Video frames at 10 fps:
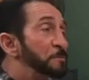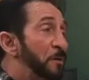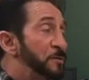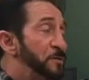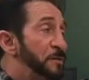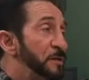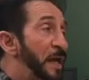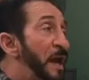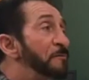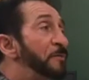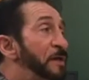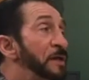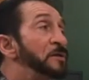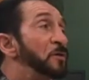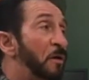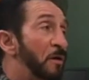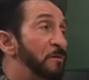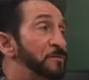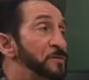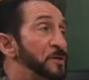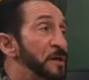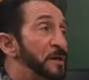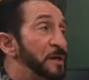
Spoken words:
person ever in your office,